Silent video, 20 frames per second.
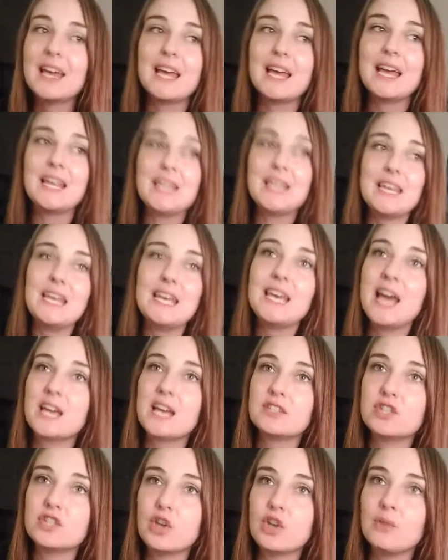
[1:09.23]
and he
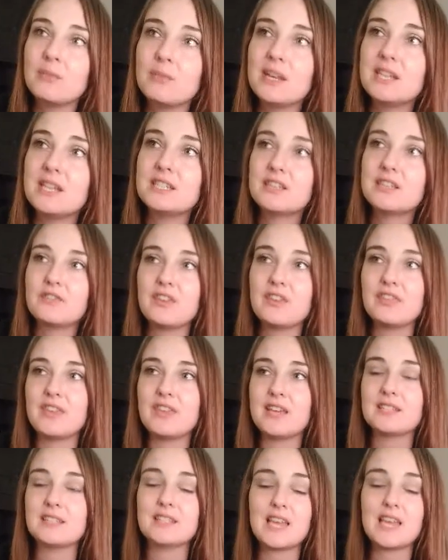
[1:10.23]
has so many different
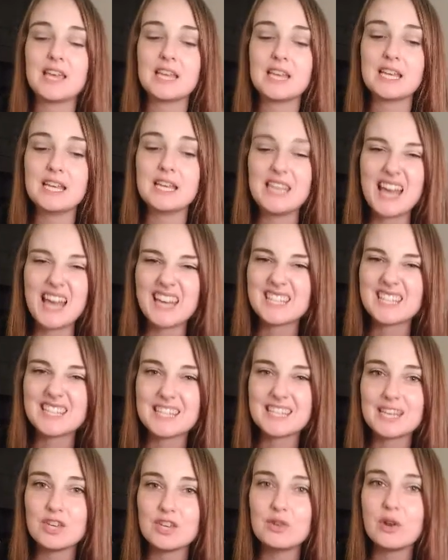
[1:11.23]
things that he
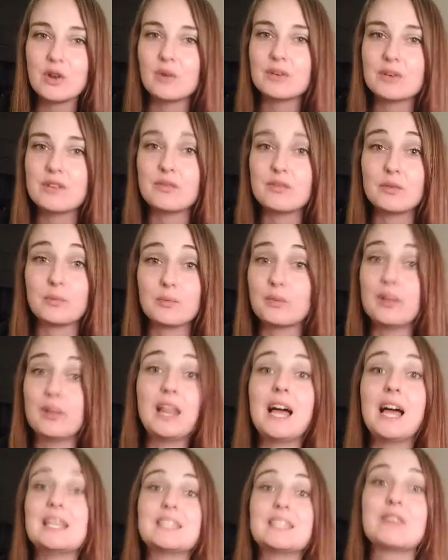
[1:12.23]
connects, and you don't even
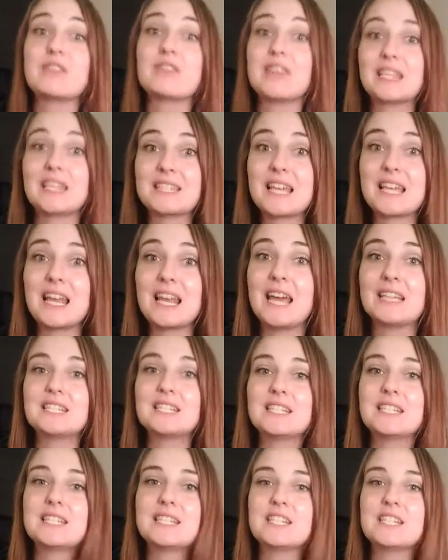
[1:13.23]
realize everything's
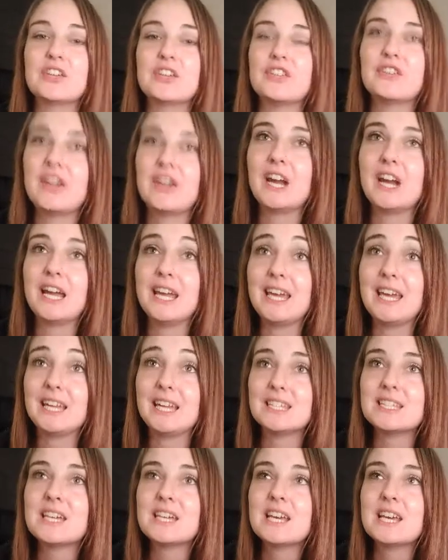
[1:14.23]
connected until the very
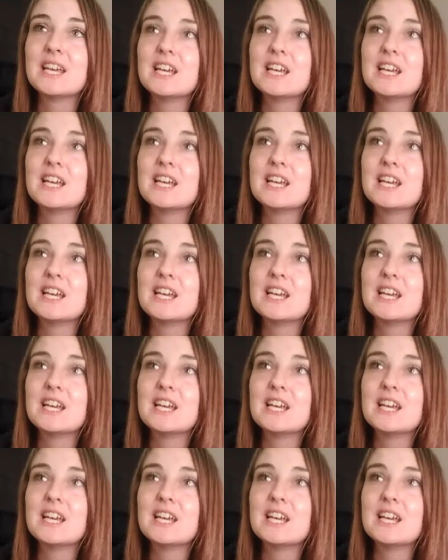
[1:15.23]
end.